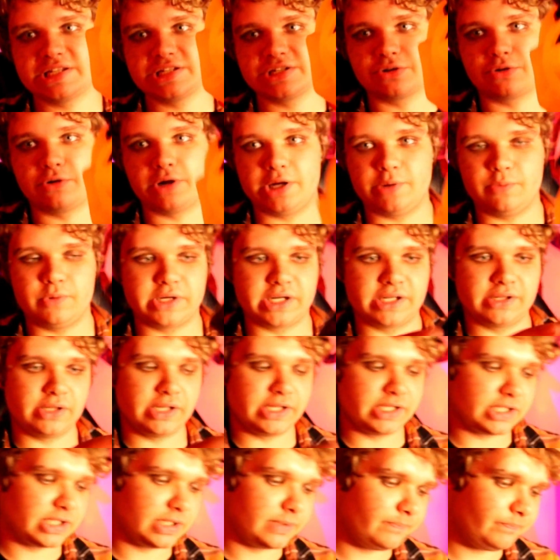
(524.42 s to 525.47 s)
is a great one, I
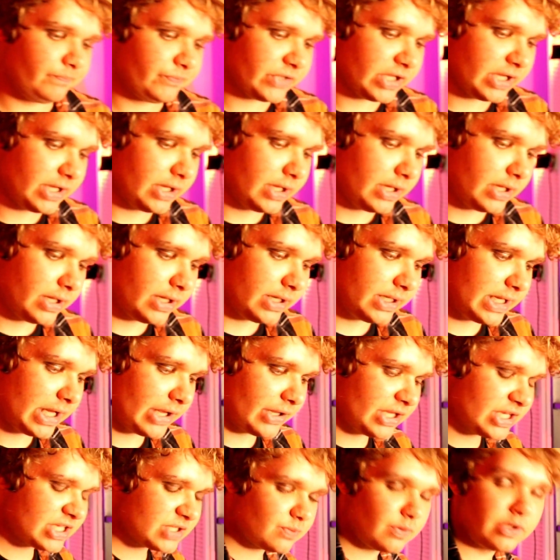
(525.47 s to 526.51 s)
like it. Now
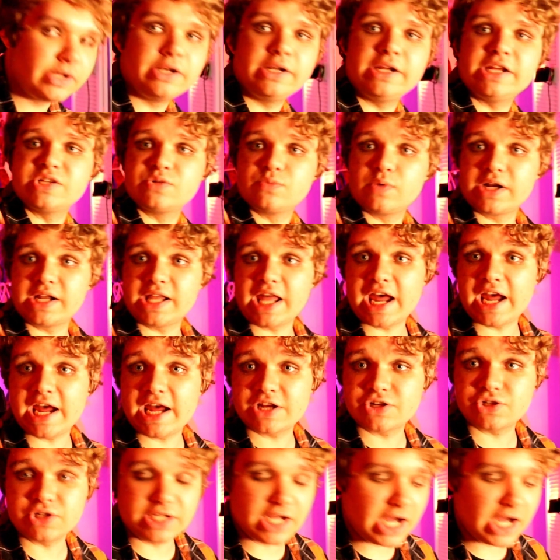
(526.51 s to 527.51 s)
this one is one that I actually